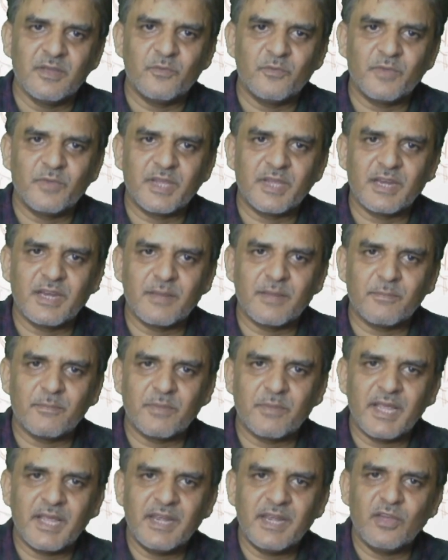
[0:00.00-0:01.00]
We can
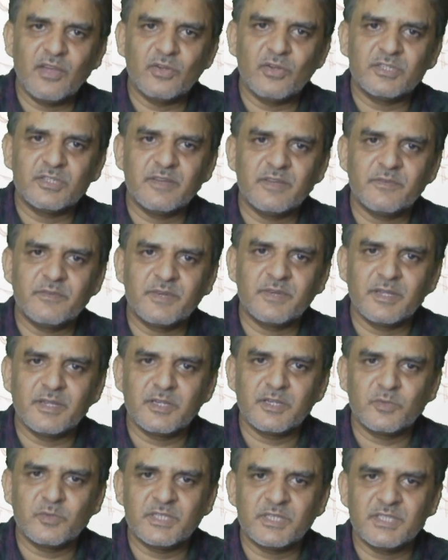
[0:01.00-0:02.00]
apply NIOSH lifting
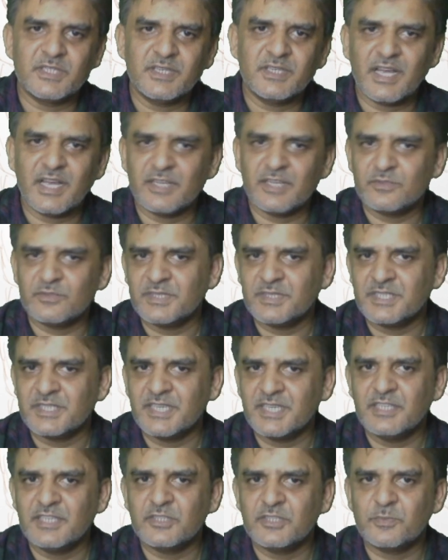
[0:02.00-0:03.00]
equation as we see
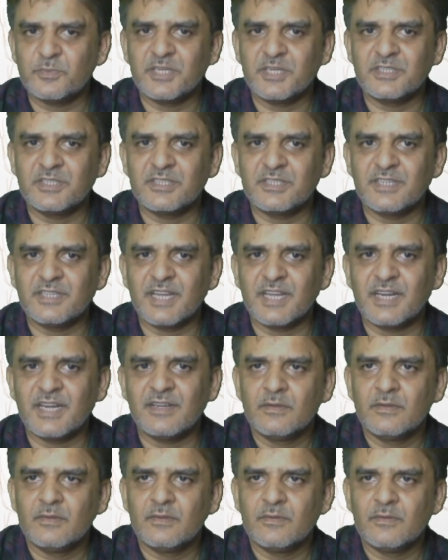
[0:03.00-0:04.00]
this picture, that
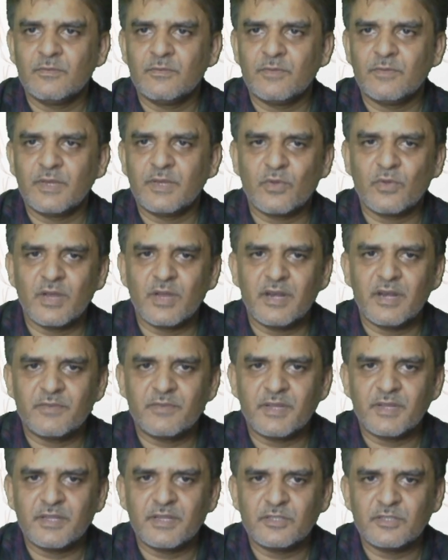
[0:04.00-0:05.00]
when you are
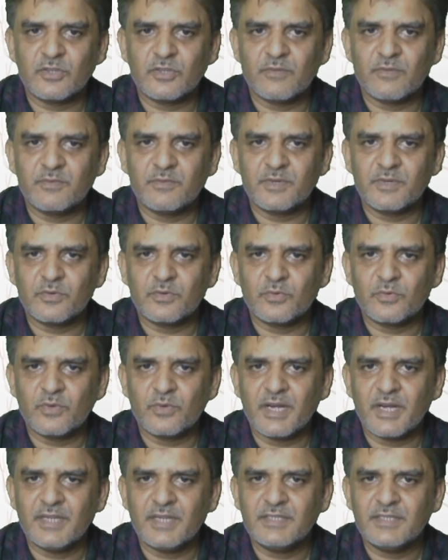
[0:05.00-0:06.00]
lifting the job with two
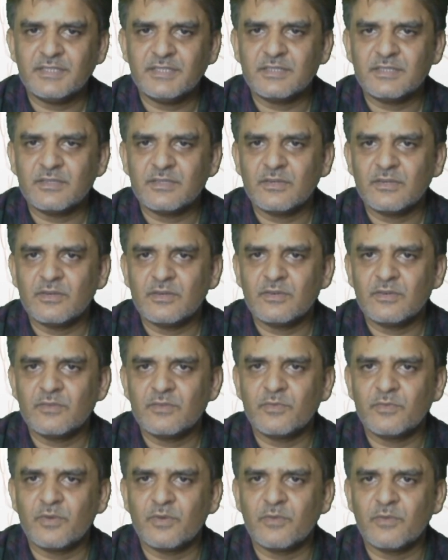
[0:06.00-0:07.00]
hands
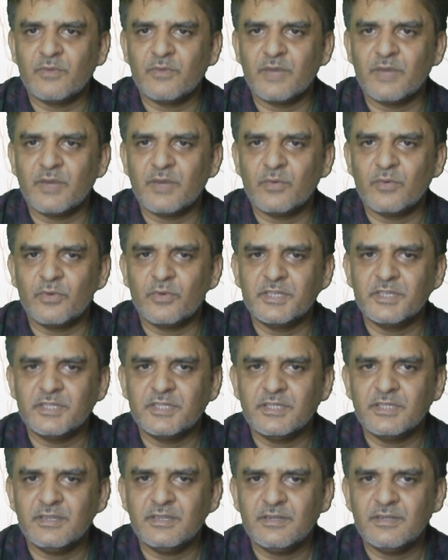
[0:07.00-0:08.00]
from one
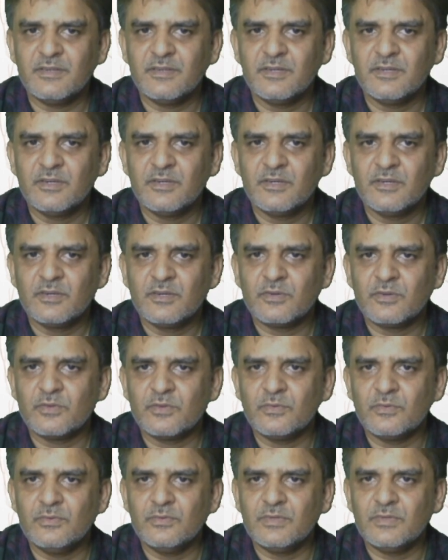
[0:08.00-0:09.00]
origin to
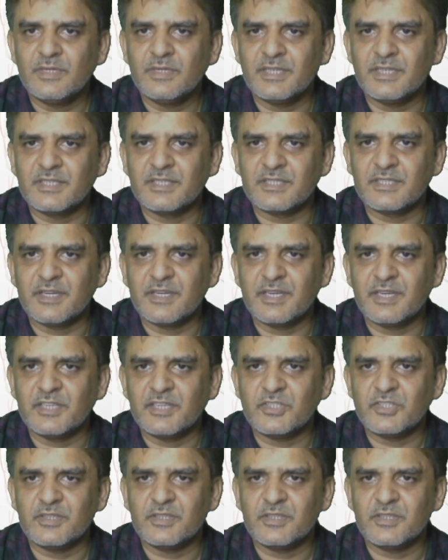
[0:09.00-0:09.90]
destination.